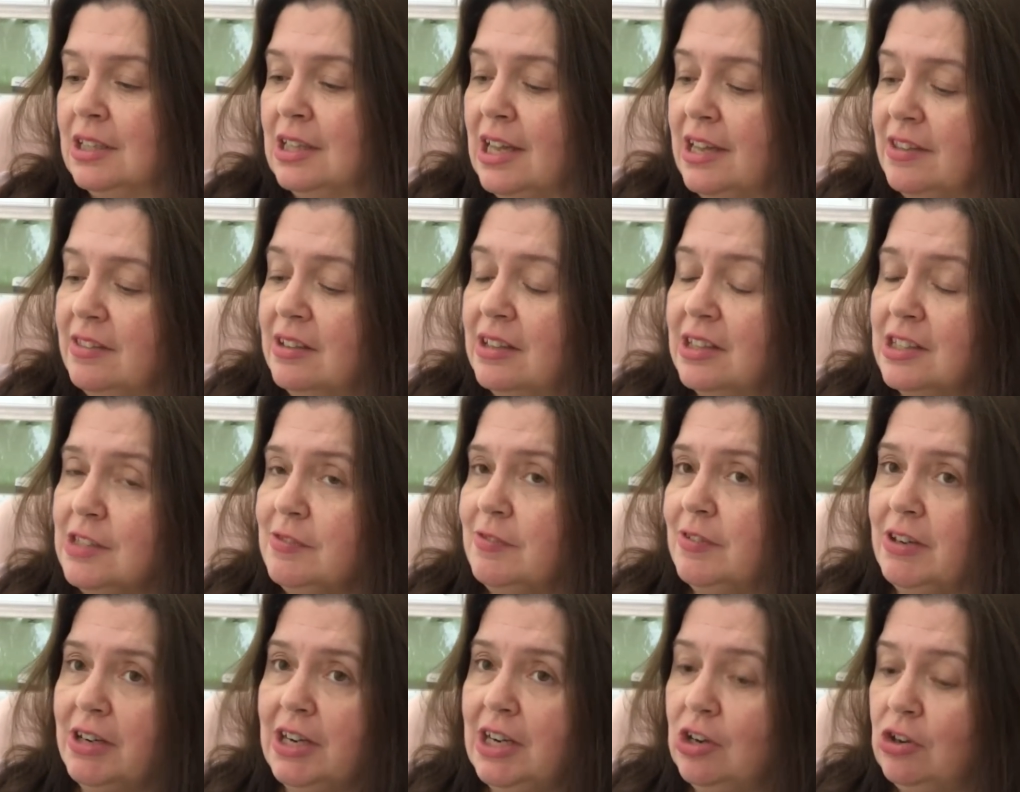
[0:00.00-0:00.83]
I think it's
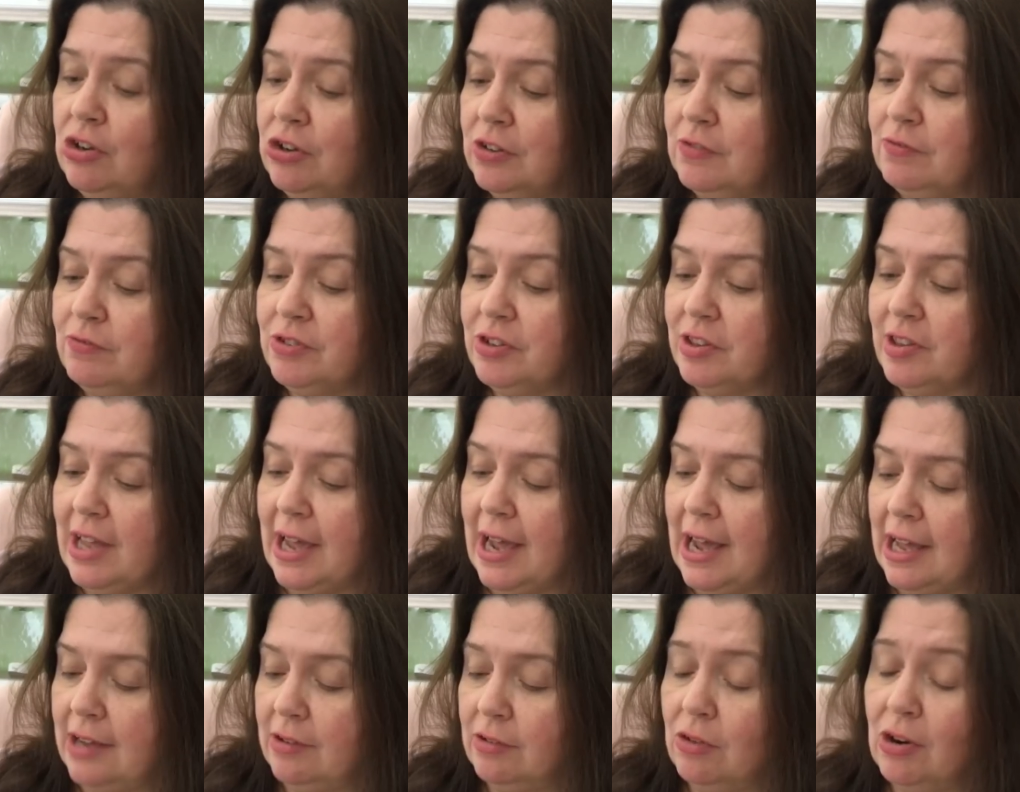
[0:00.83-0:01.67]
very good for
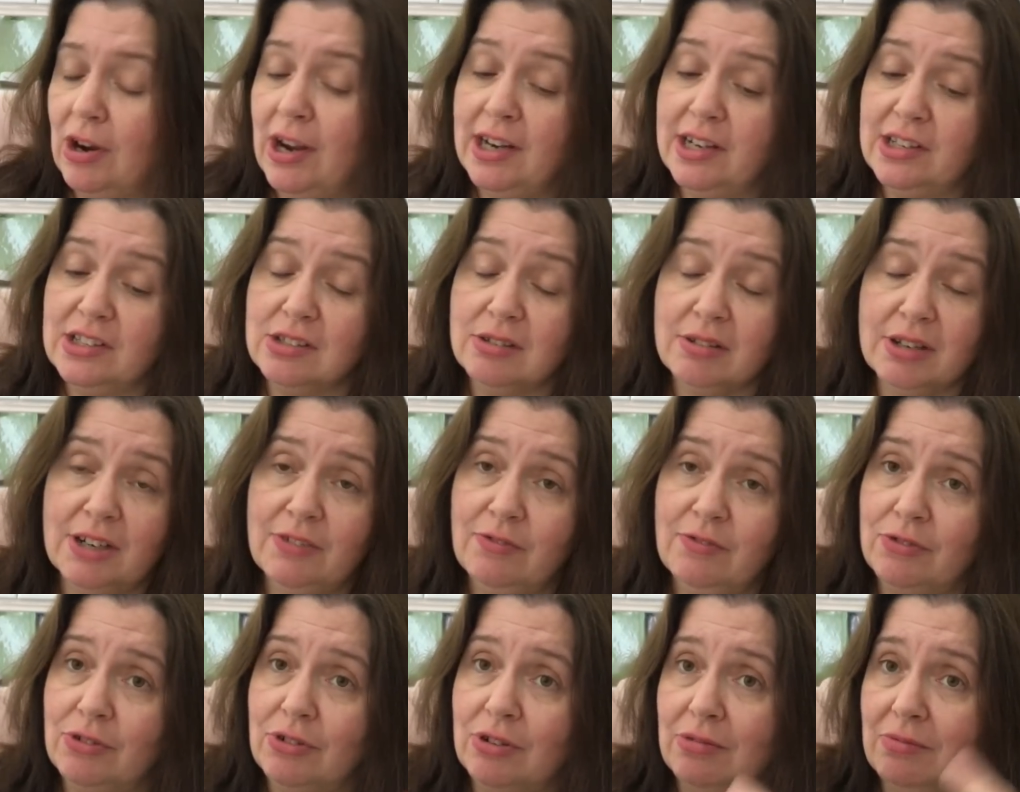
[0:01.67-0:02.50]
that, and it's great
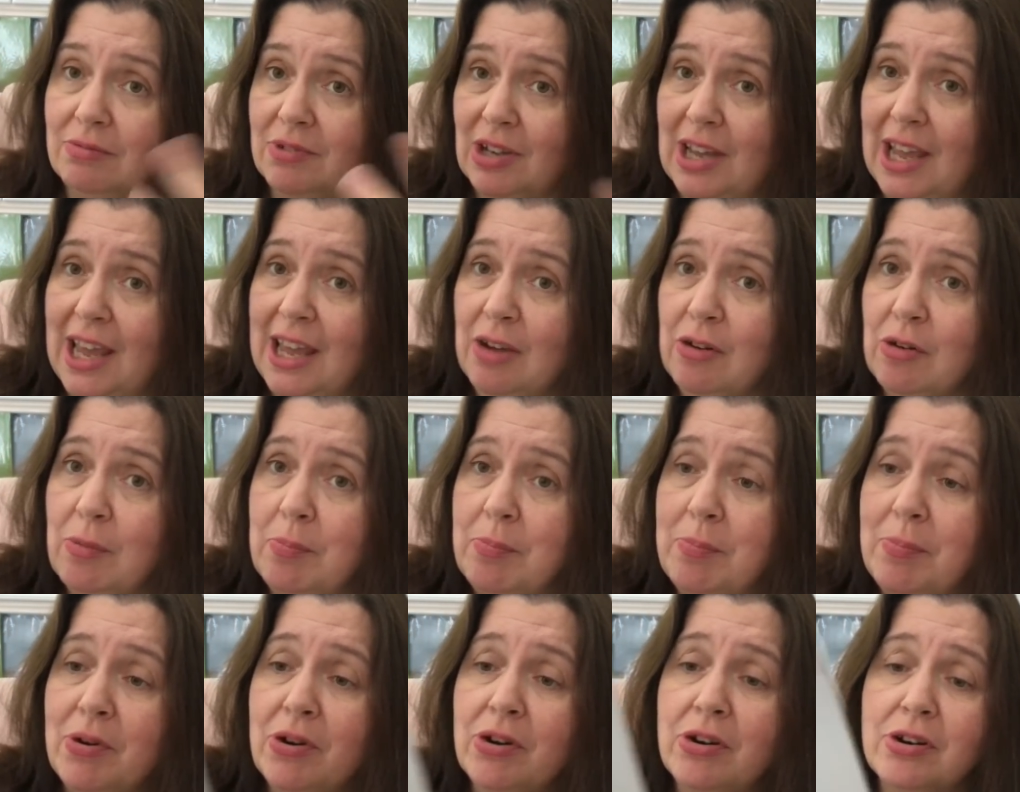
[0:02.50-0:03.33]
for
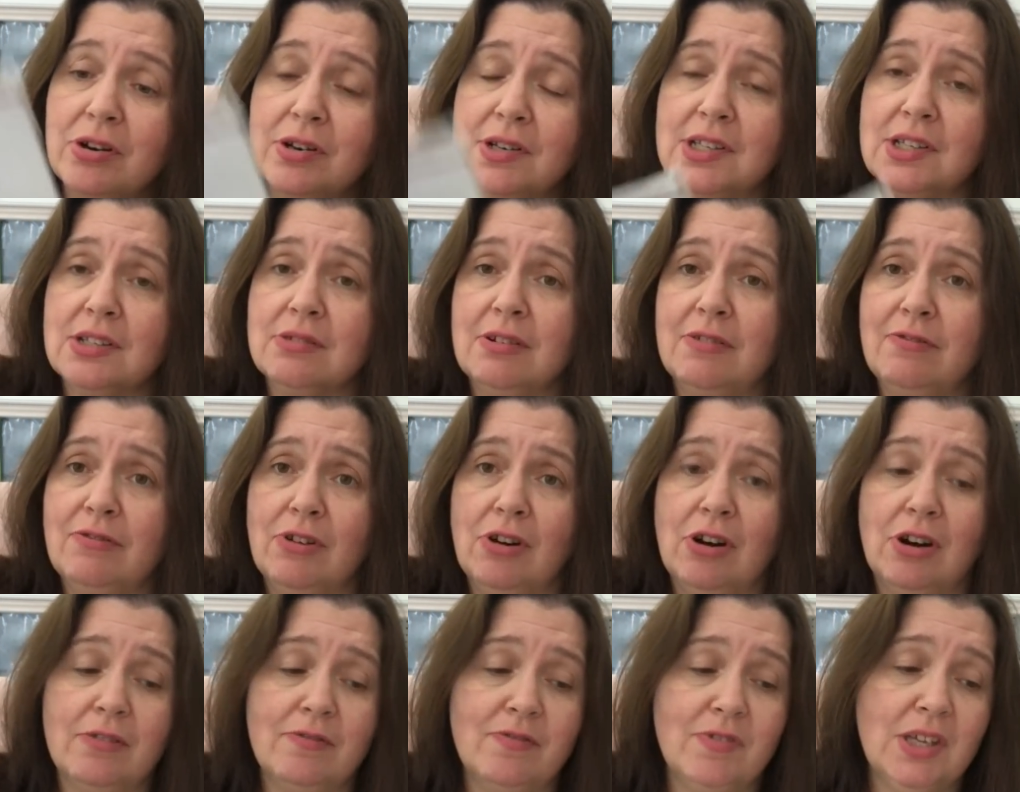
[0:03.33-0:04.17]
campers, great for
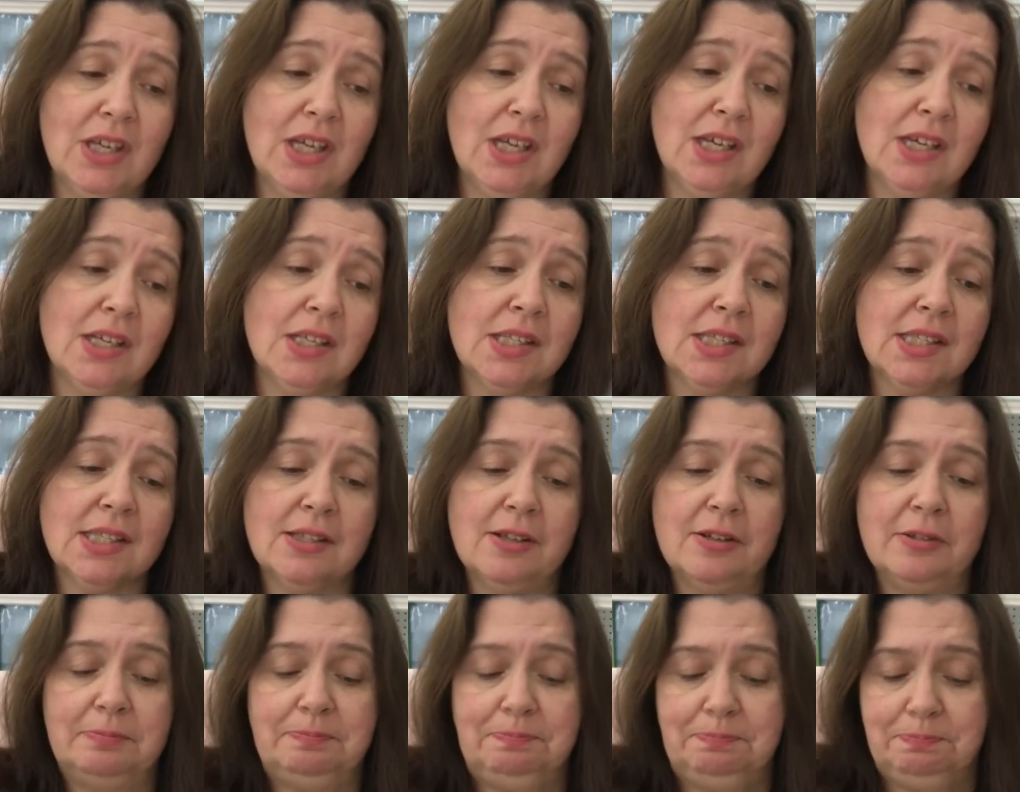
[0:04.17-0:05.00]
R Vs. So